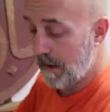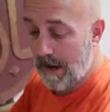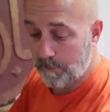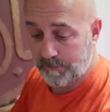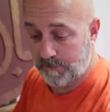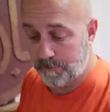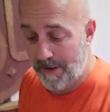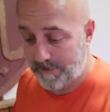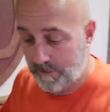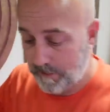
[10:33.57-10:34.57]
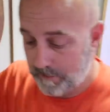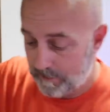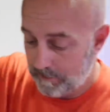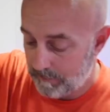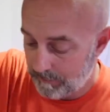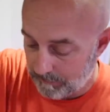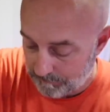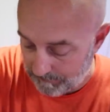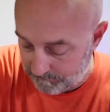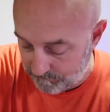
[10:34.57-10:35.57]
I was expecting
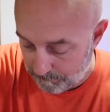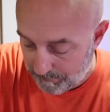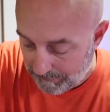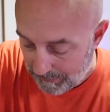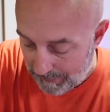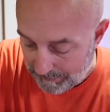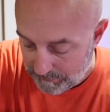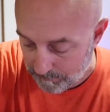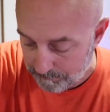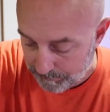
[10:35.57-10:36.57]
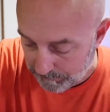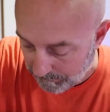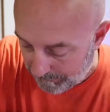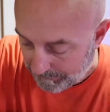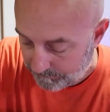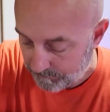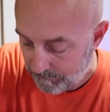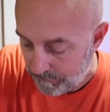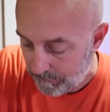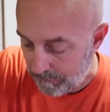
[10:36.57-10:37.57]
this to be a complete
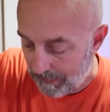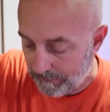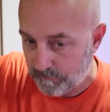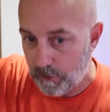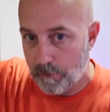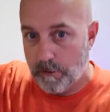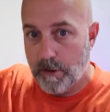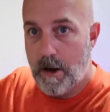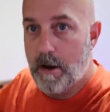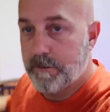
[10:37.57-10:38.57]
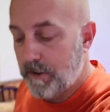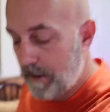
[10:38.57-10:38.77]
and total loss.